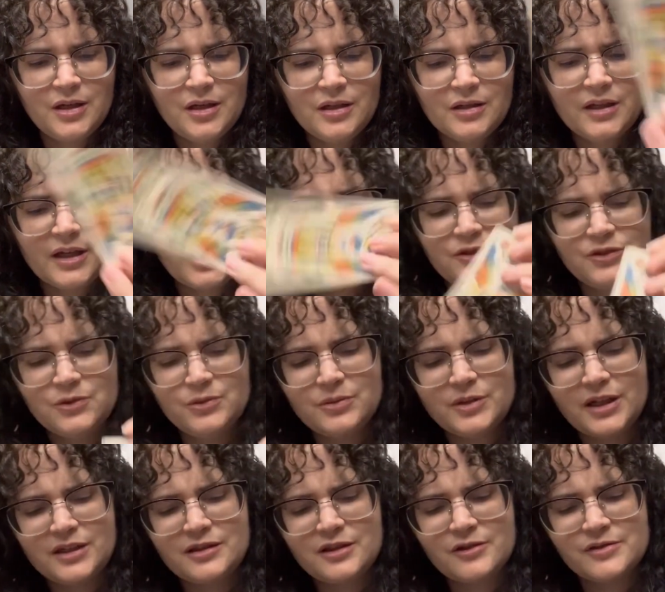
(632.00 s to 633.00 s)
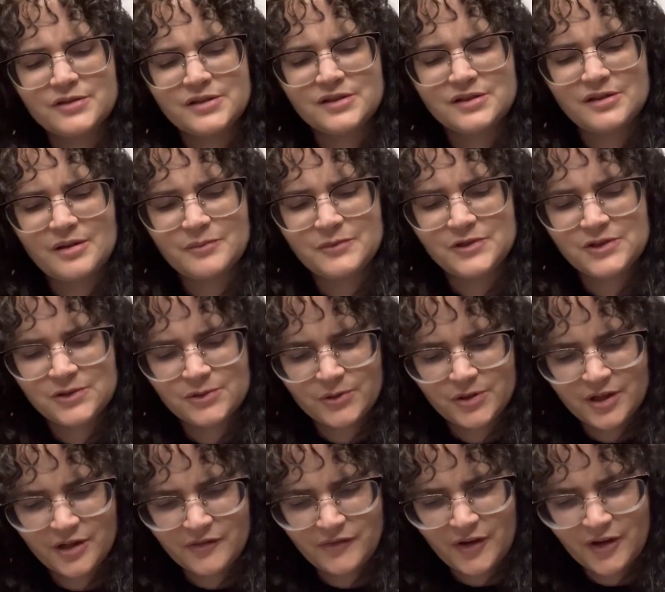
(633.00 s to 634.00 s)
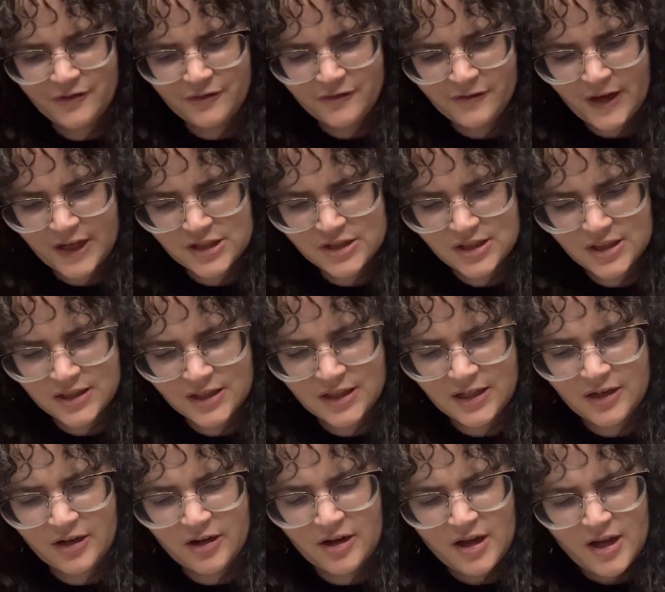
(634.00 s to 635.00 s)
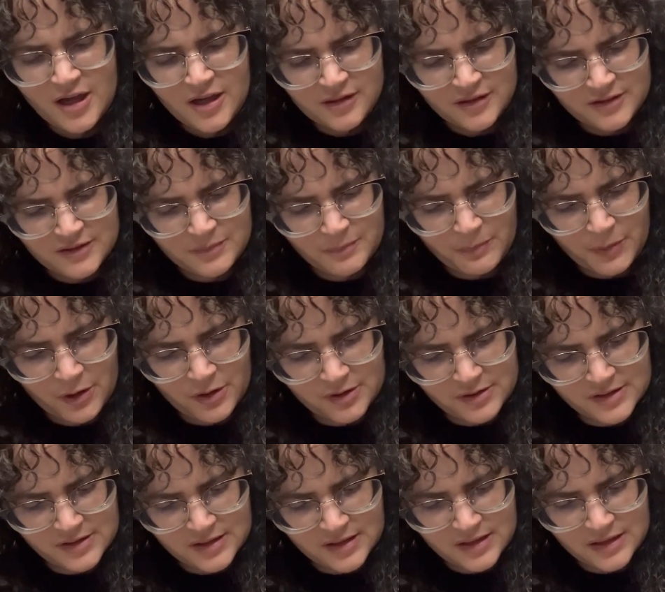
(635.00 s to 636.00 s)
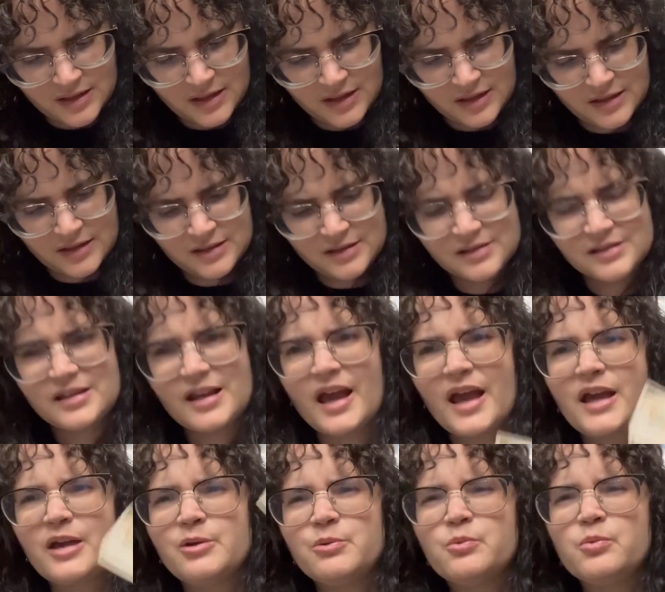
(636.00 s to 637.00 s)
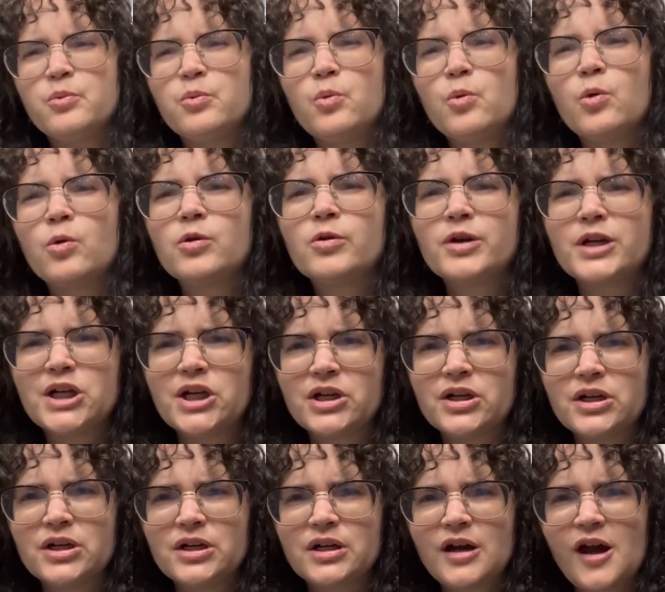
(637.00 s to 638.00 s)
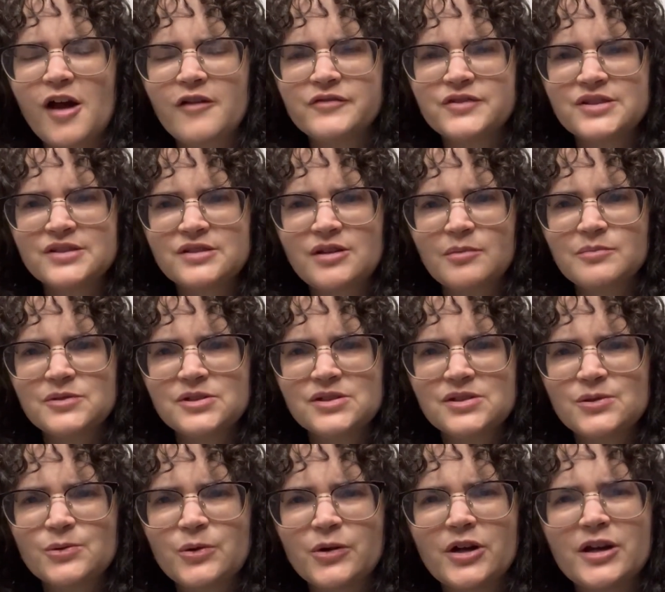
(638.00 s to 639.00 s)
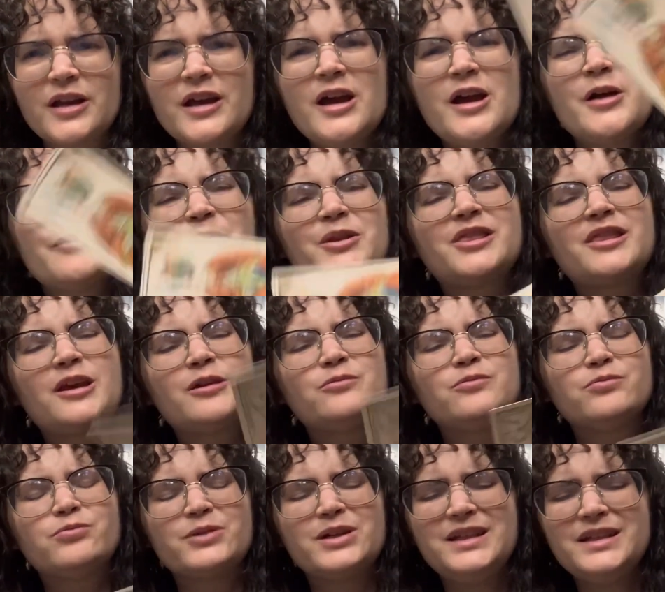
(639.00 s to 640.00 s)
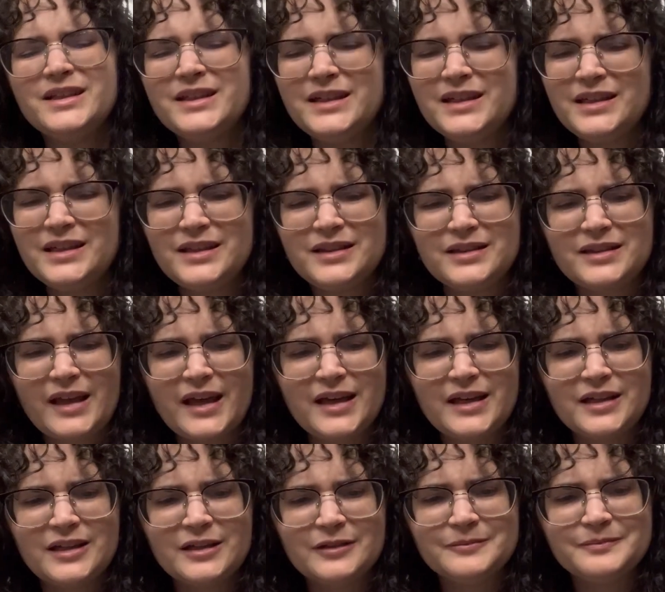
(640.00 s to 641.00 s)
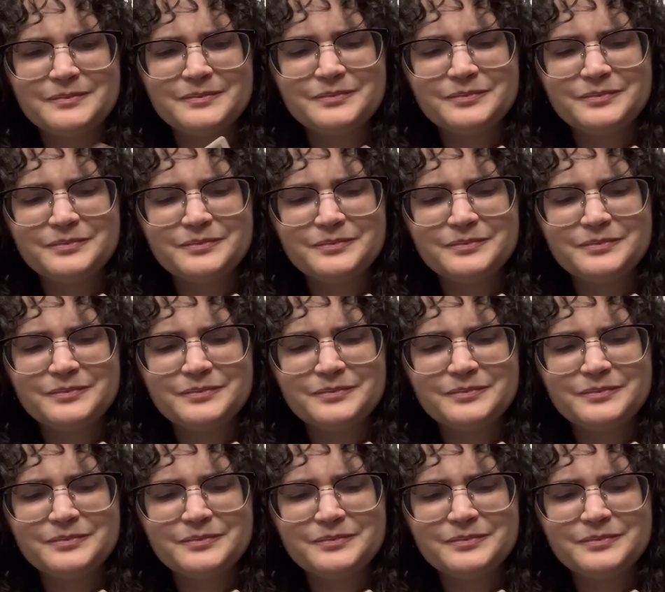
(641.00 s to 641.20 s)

Like, I do get there is some sort of affection here. This person is a warrior of some sort, but they really, like,